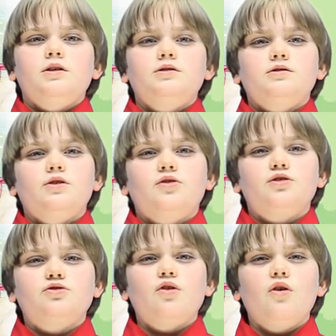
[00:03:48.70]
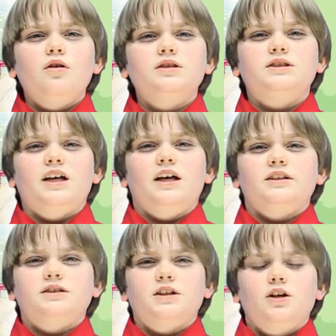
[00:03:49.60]
So the troll
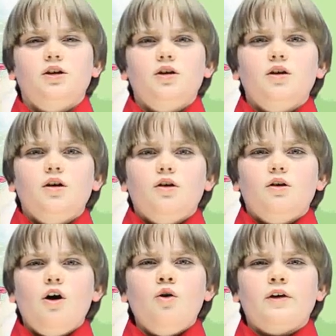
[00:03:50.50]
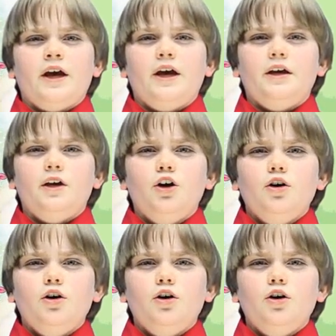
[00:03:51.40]
says, "Okay,